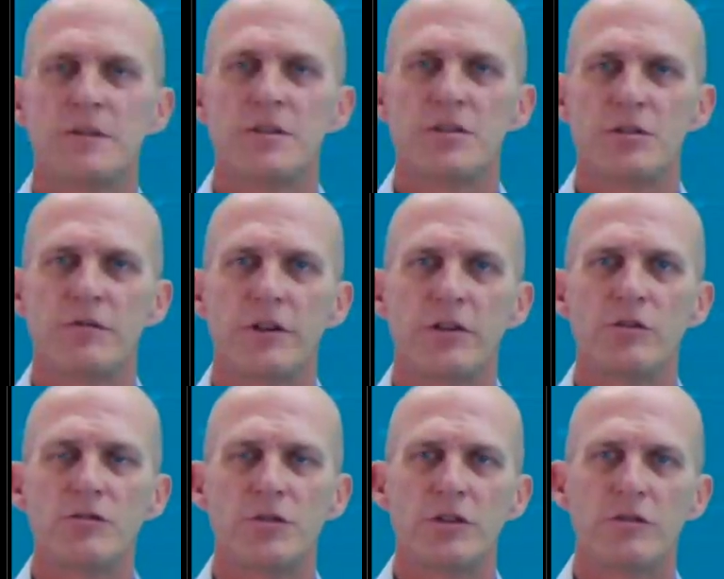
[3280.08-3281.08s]
So very
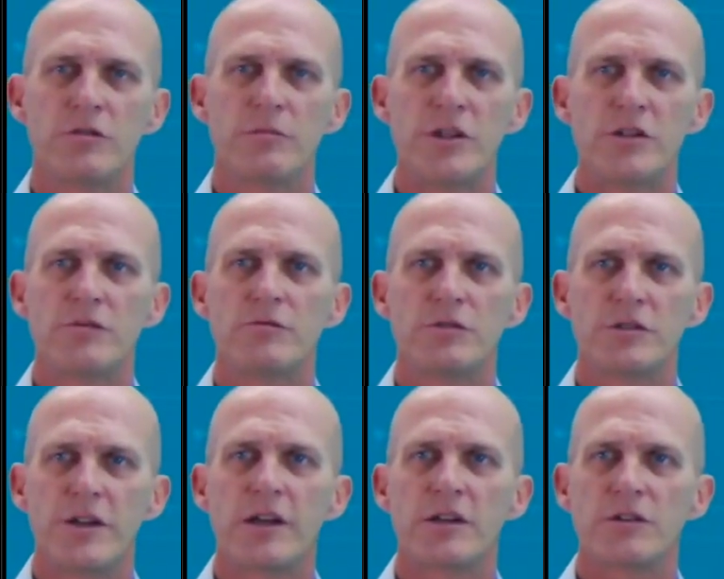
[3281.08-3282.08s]
useful information for
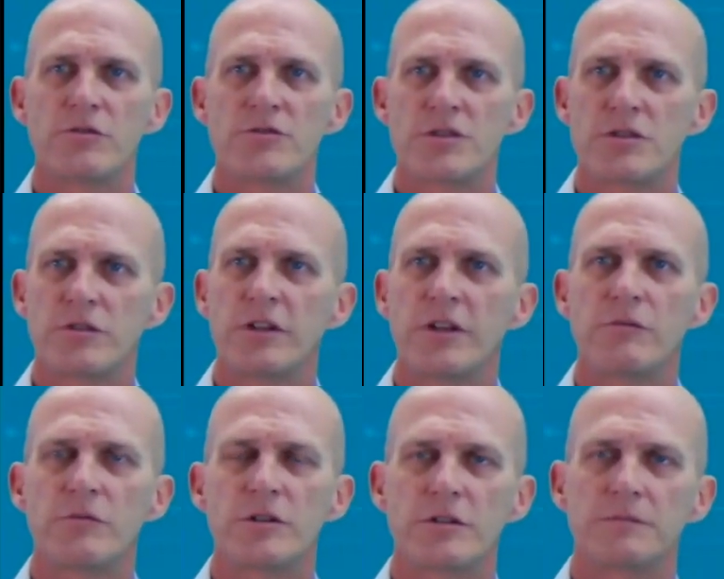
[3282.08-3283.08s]
diagnosis of your
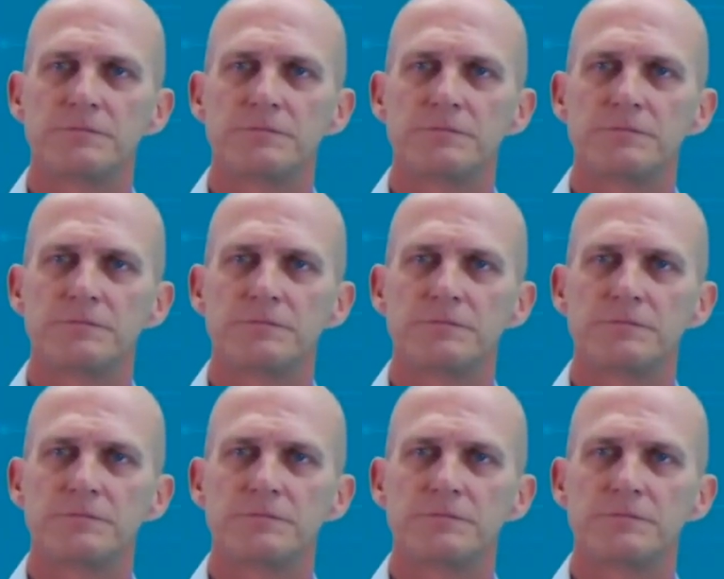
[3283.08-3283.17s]
network.